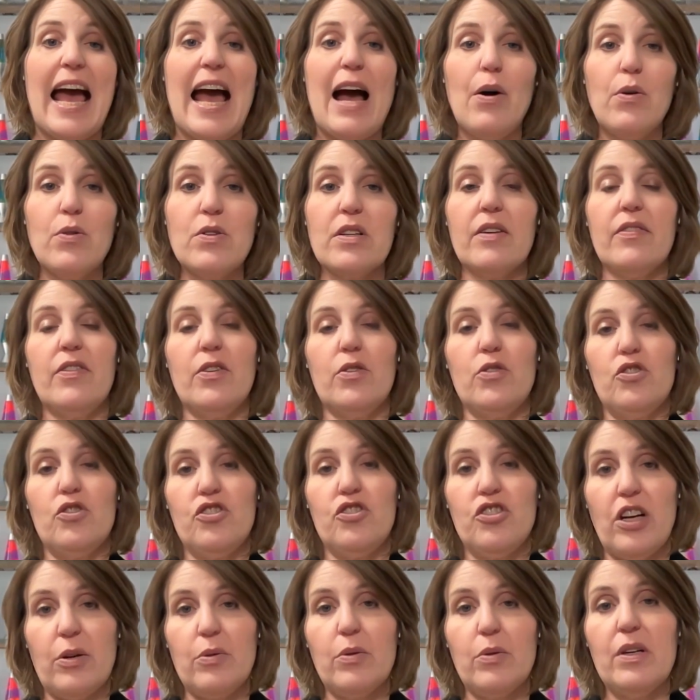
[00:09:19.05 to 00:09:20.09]
out of those
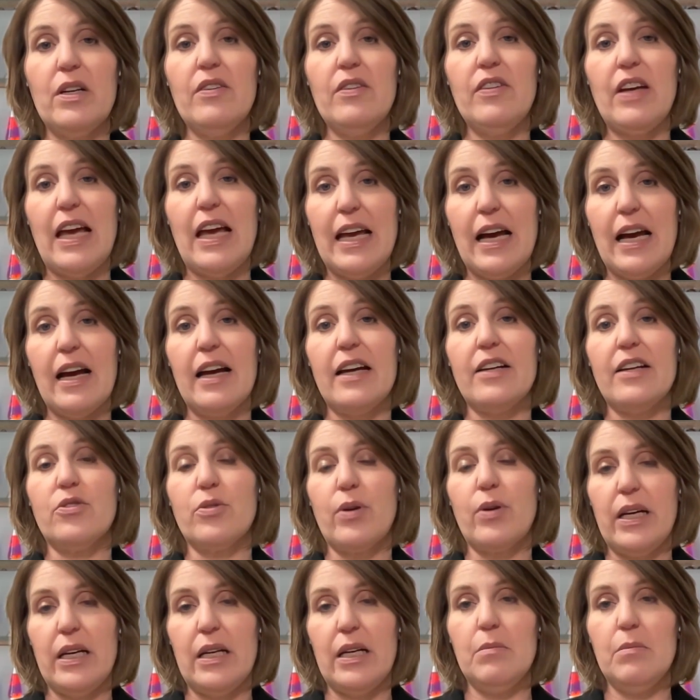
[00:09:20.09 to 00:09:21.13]
generative AI
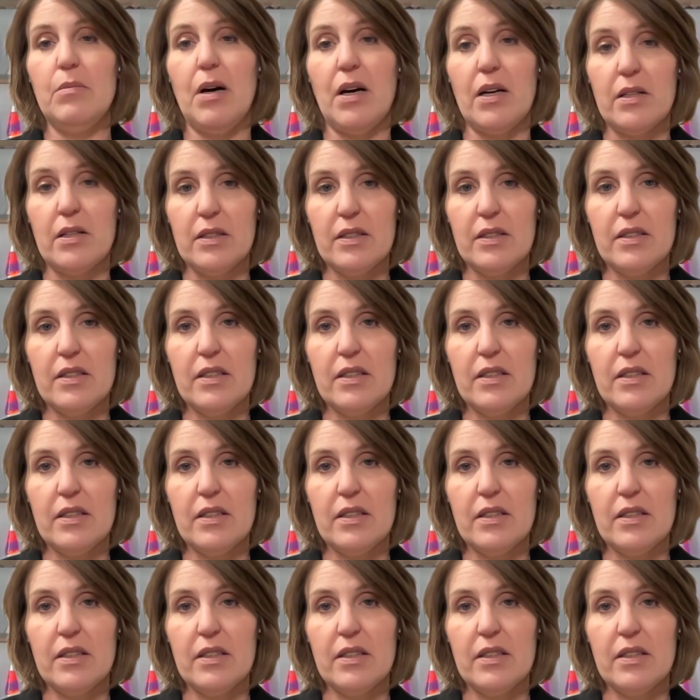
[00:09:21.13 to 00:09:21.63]
training models.